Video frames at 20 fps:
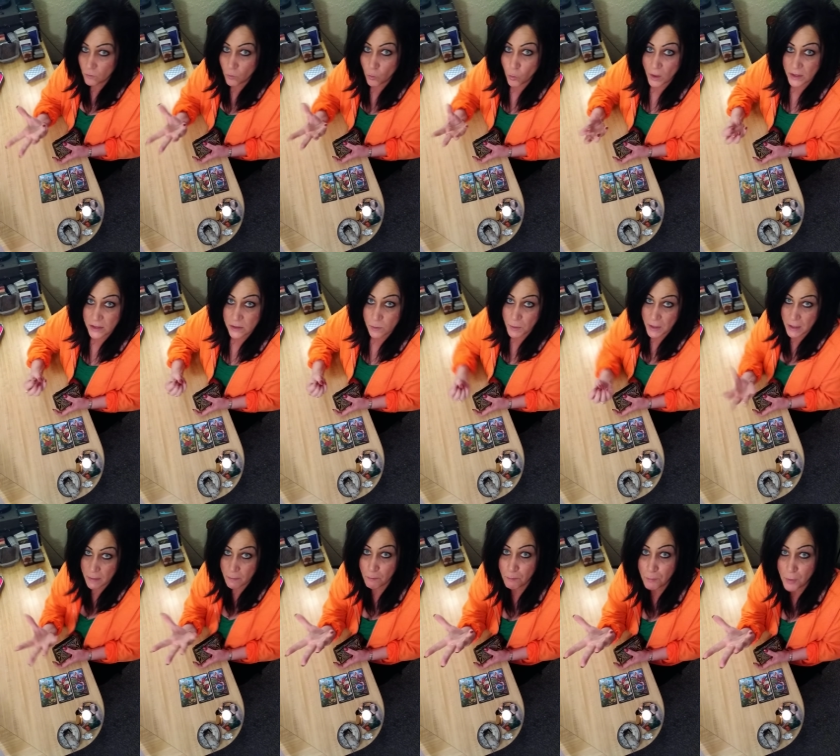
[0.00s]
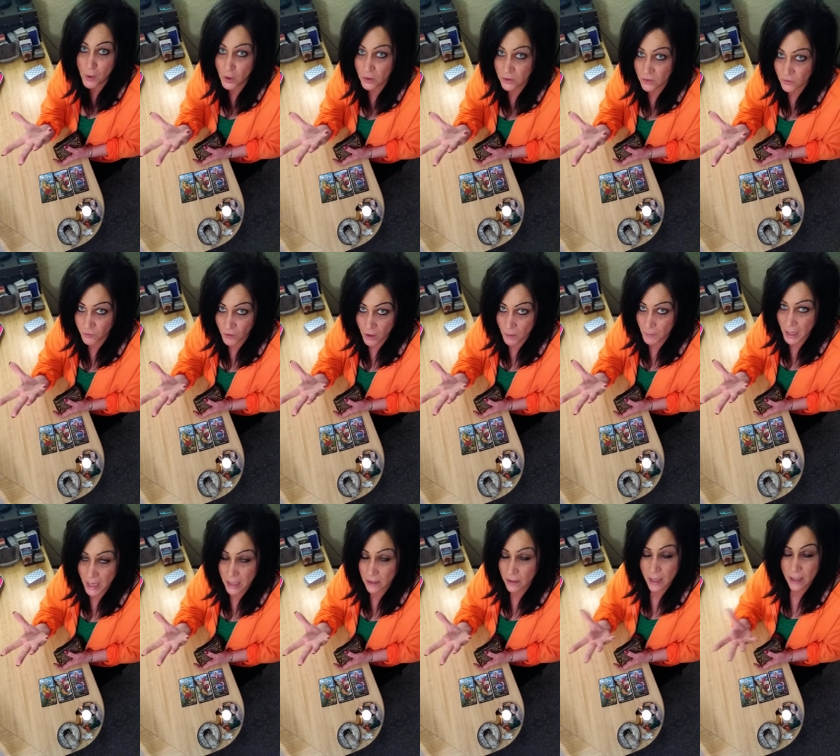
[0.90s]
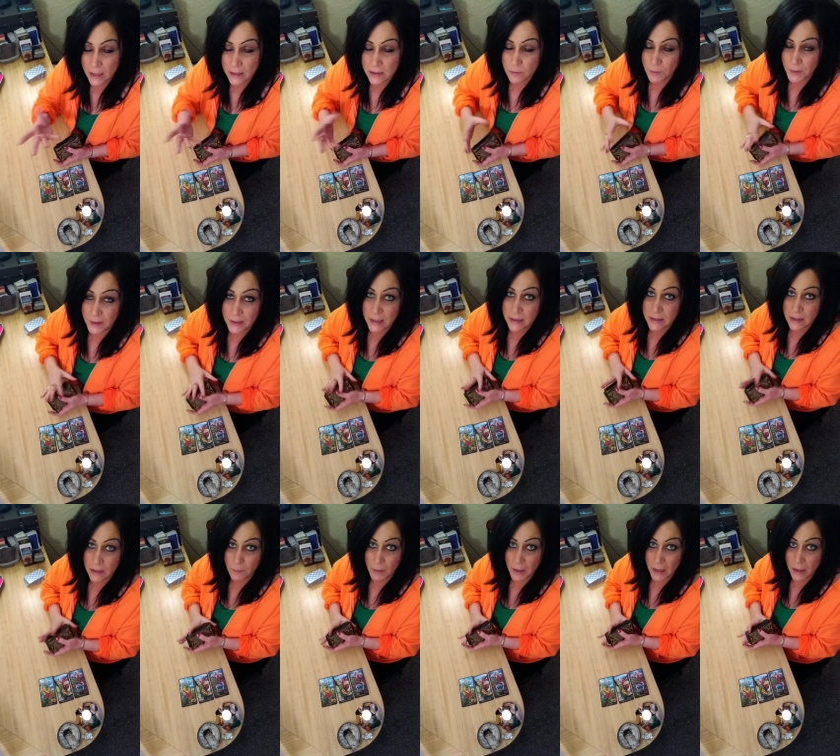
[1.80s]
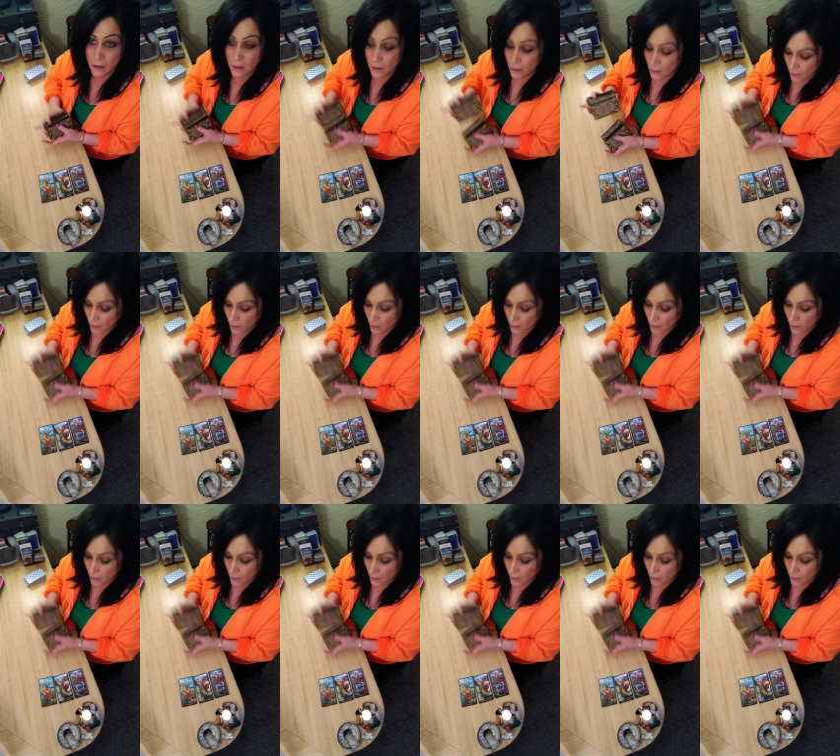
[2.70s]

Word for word: what's being birthed from it. I don't know how to explain that to anybody.